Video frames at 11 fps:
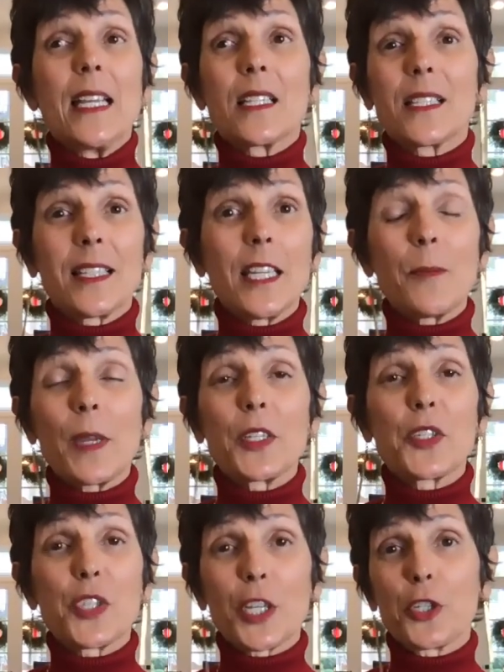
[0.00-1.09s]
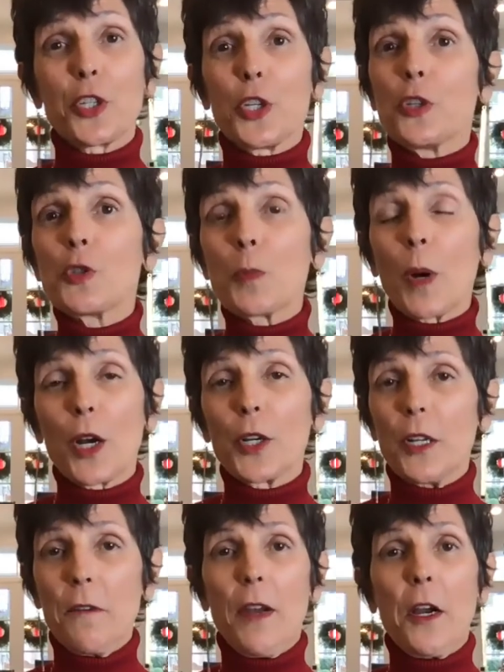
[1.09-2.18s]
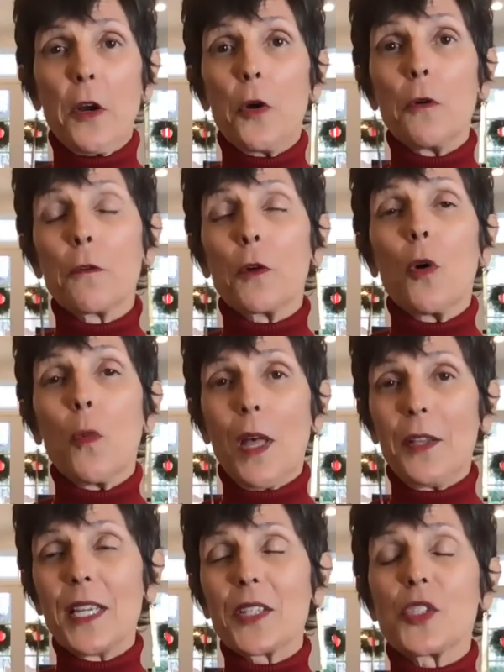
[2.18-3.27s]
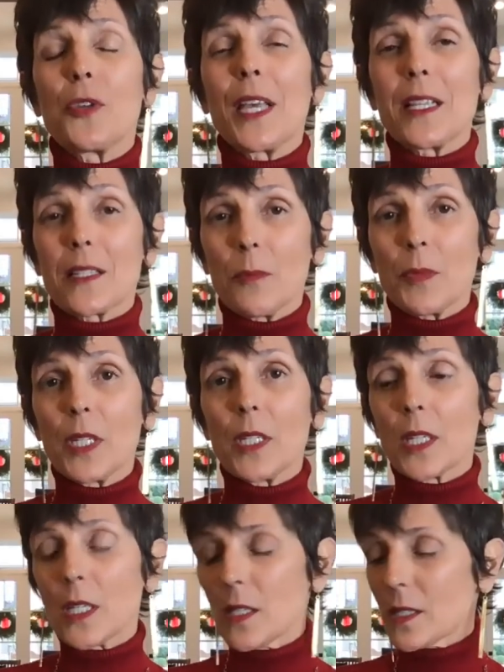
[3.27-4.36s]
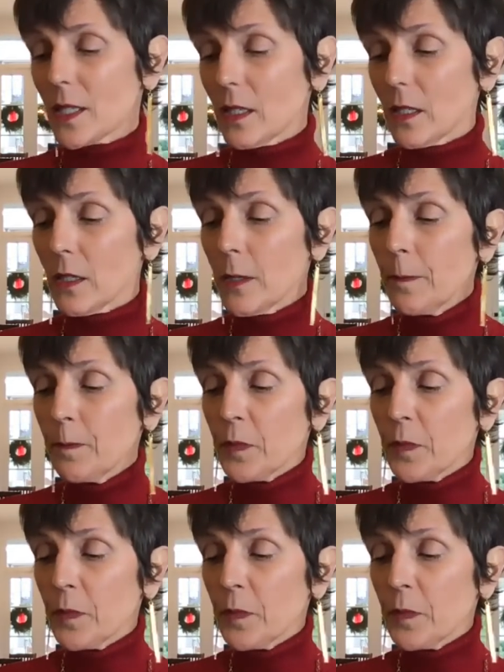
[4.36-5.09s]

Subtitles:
Sleep is such a huge part of our overall wellness. So that's something to consider.